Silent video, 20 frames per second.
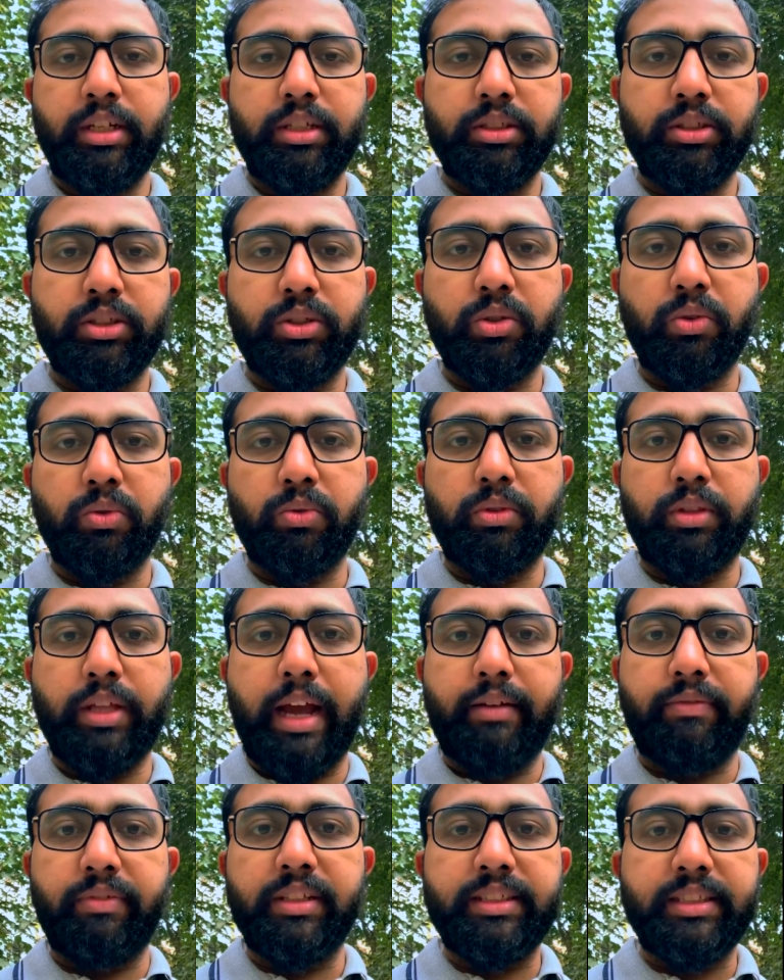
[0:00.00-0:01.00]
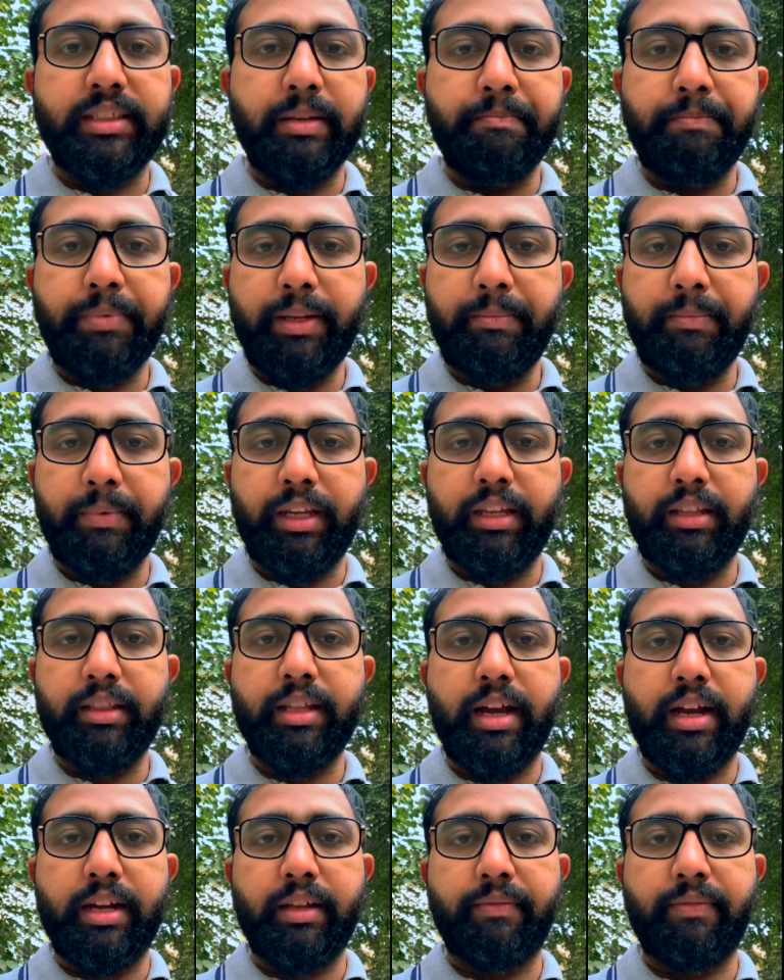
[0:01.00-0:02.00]
So that will simply mean
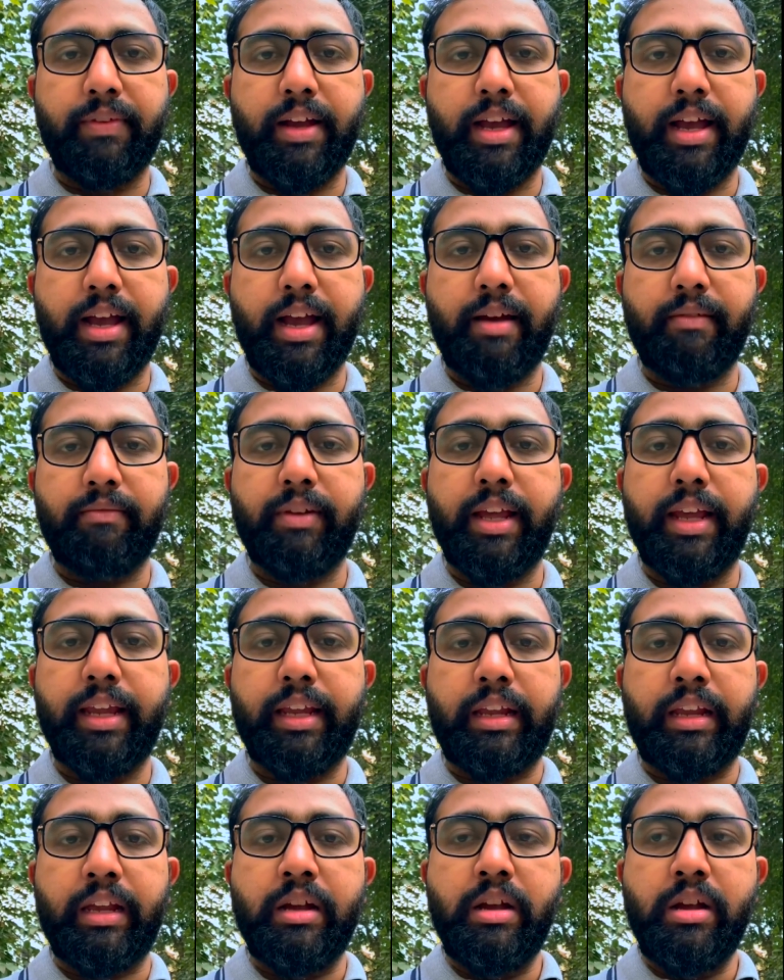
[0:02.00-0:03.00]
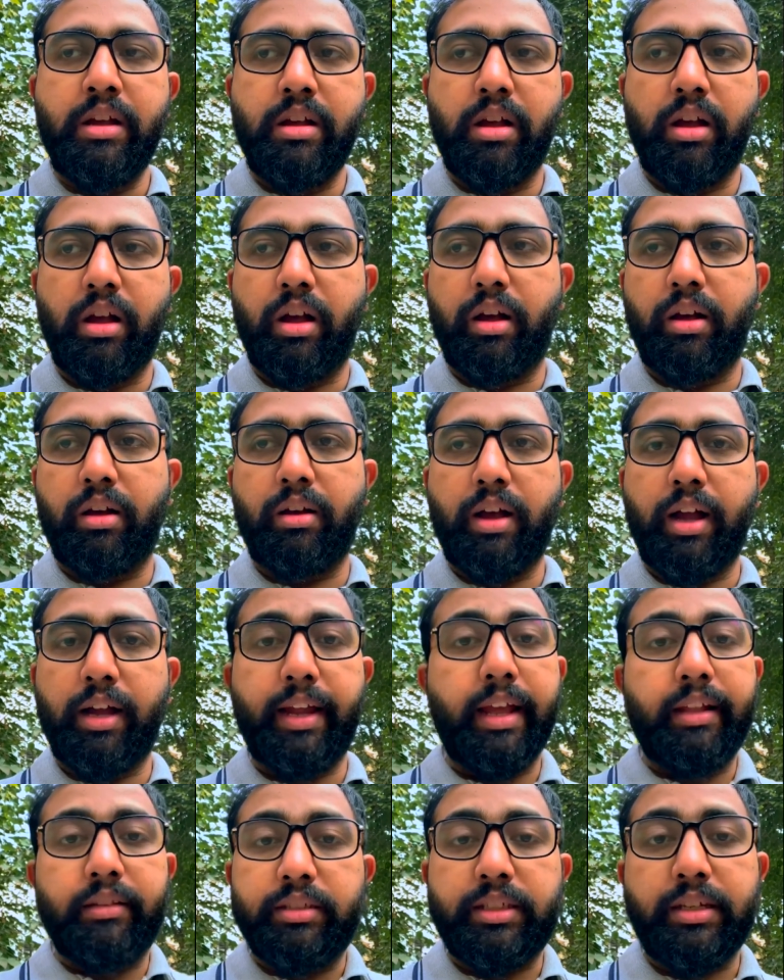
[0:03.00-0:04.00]
that if I have like
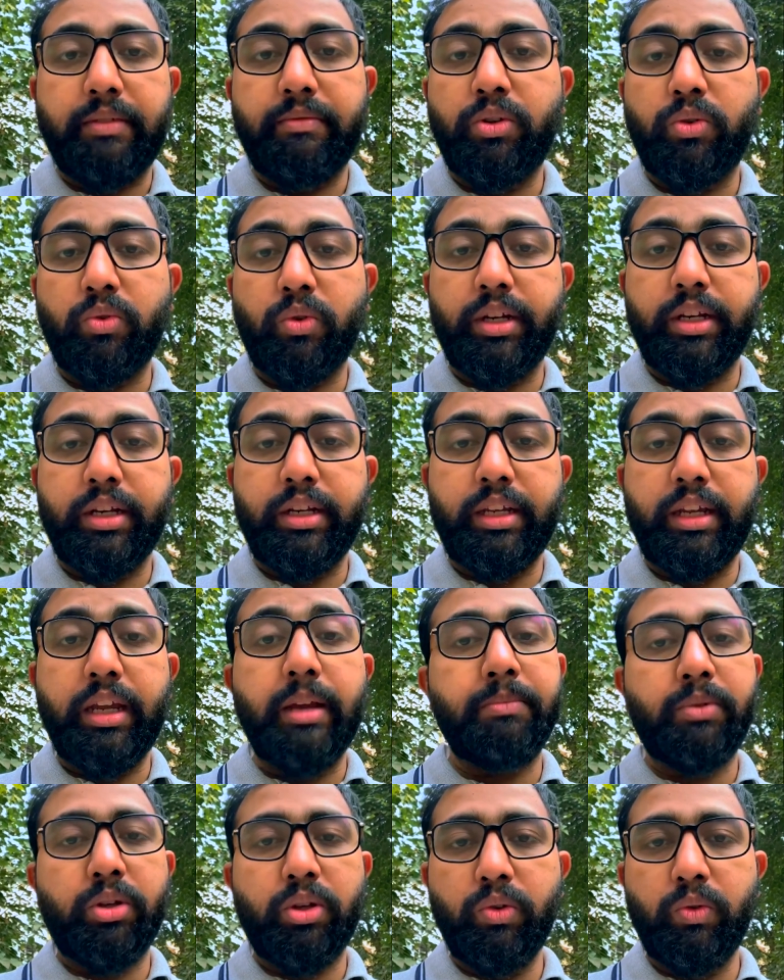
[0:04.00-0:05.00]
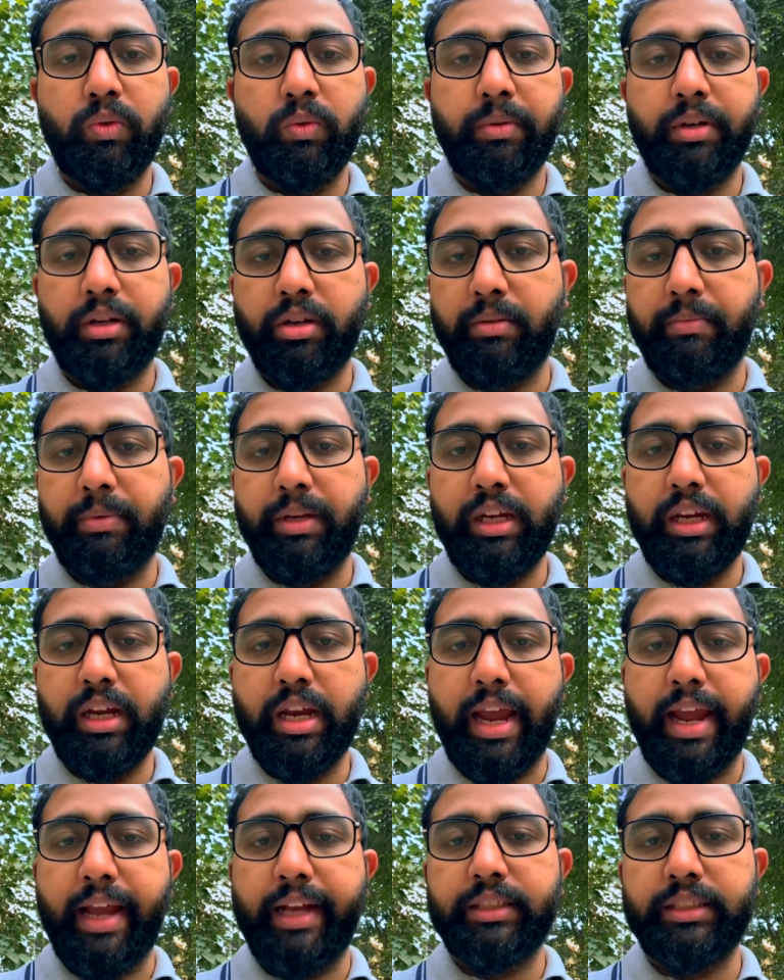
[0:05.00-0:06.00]
again 720 dm cube, it will be
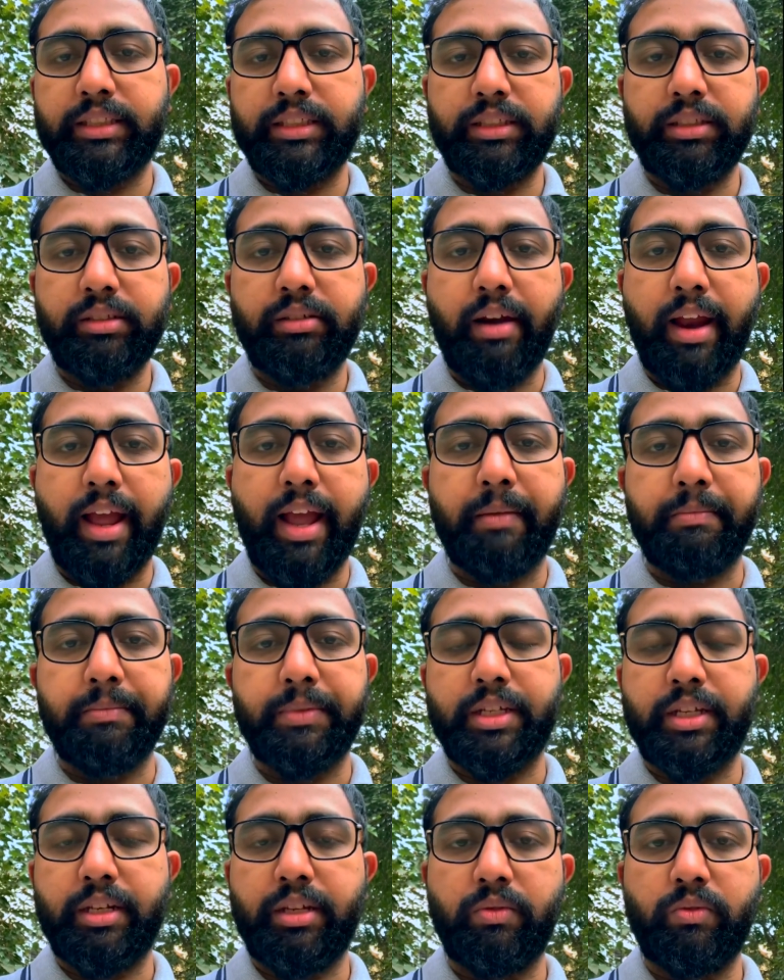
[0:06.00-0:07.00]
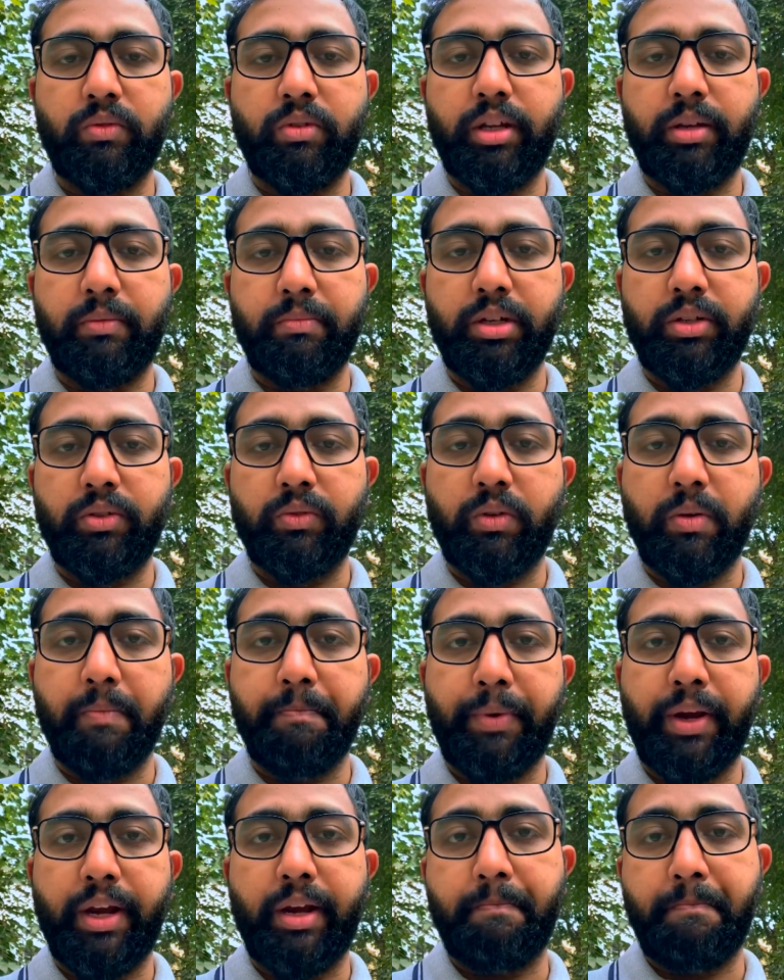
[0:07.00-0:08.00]
X grams, and you are able to
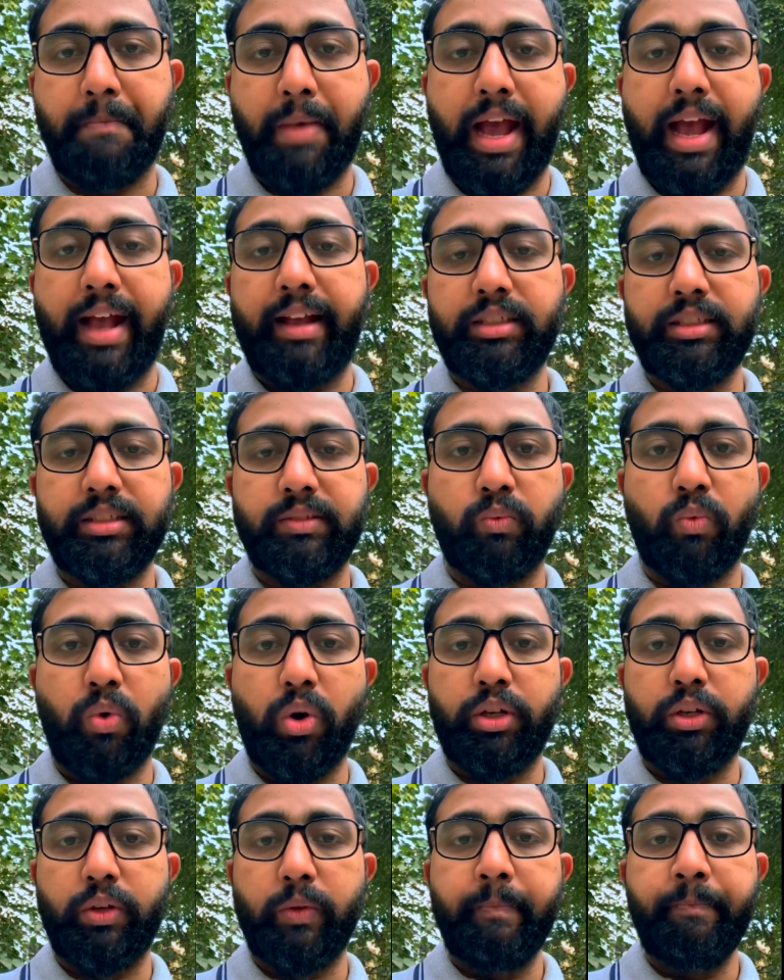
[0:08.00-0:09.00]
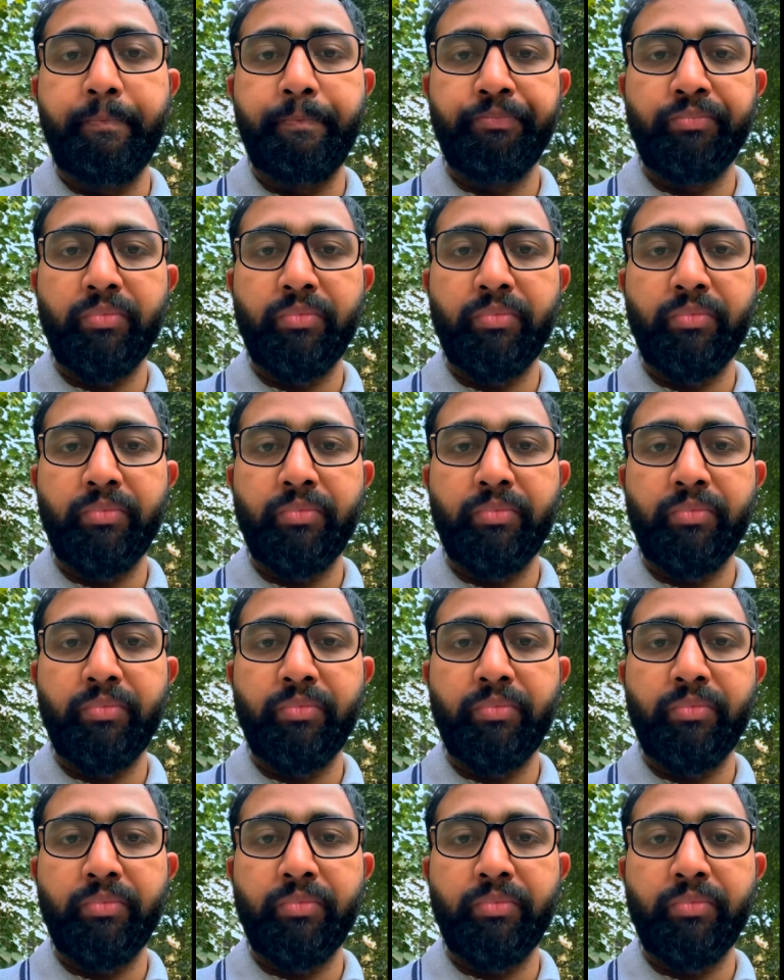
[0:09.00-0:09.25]
compare mass, volume,